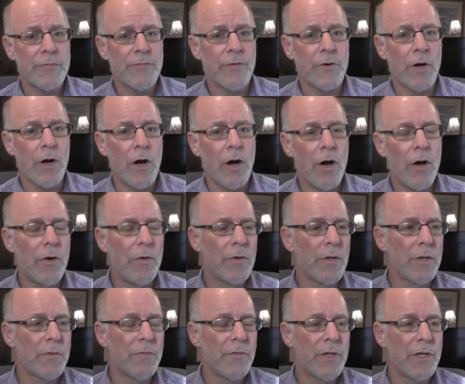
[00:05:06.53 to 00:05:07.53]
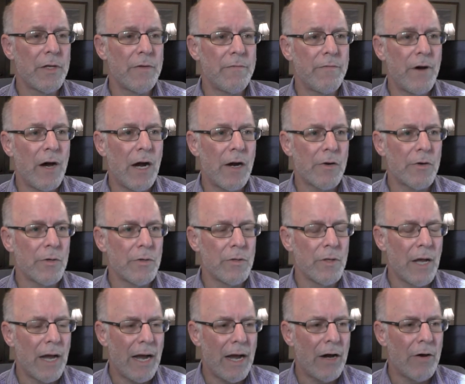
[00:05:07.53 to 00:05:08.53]
for all of the
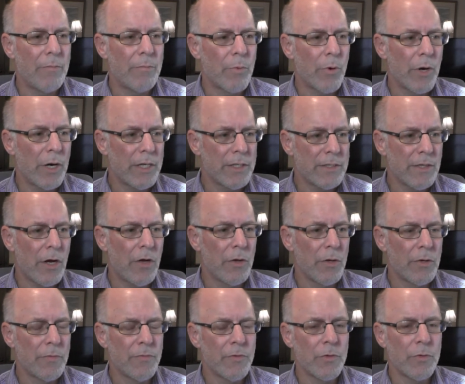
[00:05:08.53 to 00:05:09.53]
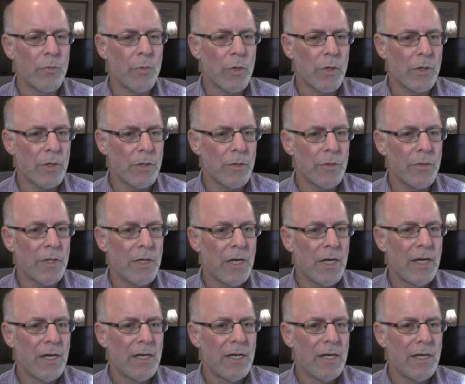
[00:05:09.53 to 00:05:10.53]
viral outbreaks all over the world,
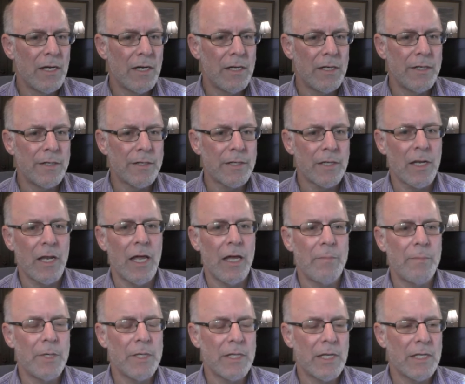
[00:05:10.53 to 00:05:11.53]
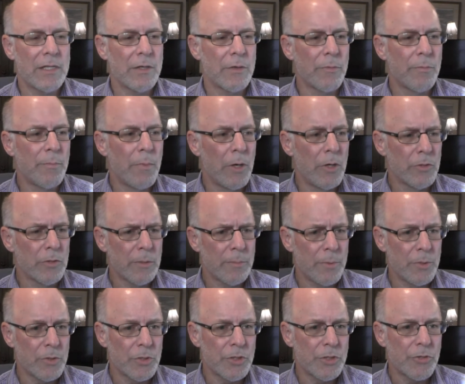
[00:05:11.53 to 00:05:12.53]
claiming that there were
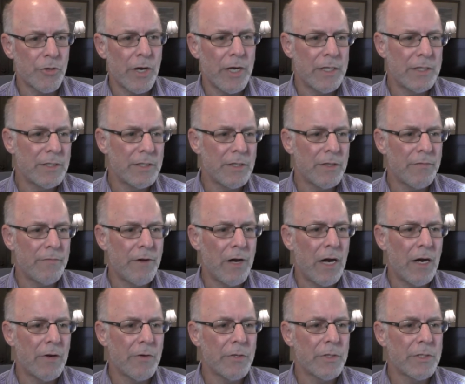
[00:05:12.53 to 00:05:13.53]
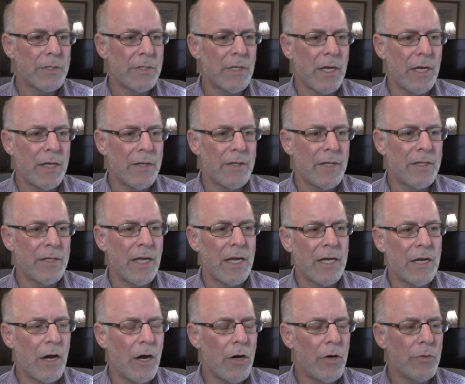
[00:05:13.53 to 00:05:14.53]
multiple strains of the virus and that they
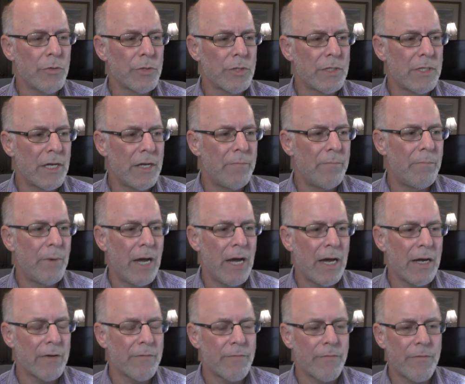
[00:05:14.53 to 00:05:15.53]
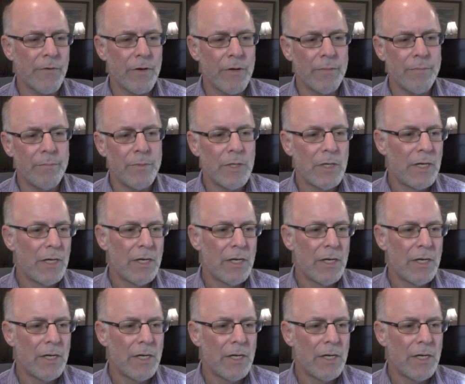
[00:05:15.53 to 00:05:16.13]
all stem back from